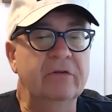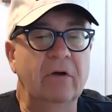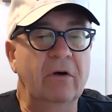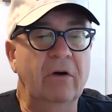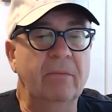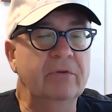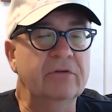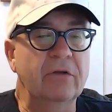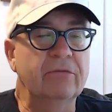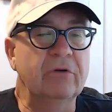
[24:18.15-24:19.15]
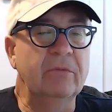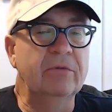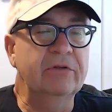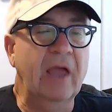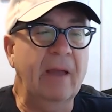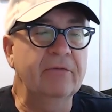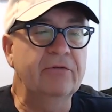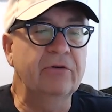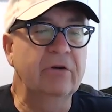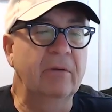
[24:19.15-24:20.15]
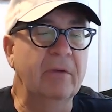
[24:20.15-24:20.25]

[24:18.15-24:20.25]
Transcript: all the rumors came true.